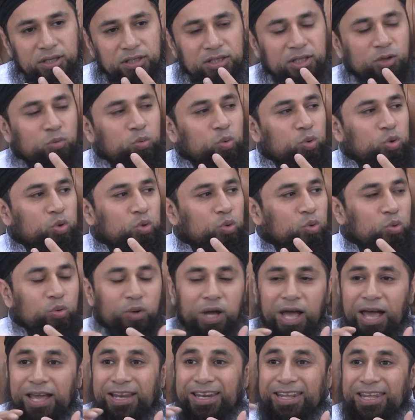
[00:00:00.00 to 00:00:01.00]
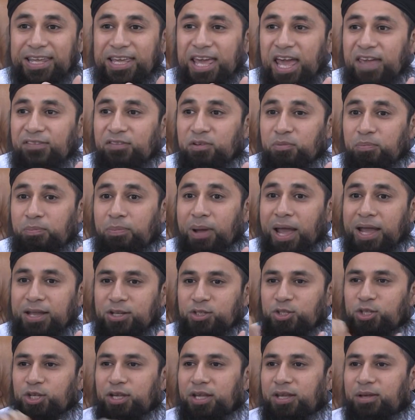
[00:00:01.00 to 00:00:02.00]
He did wudu and he gave it
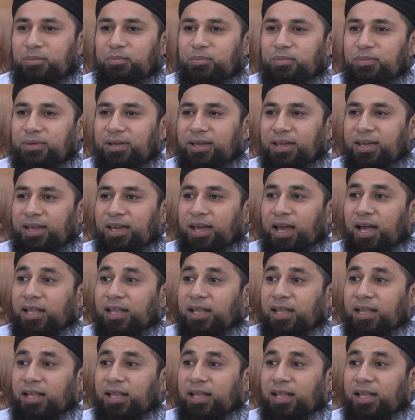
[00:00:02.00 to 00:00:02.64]
back to him.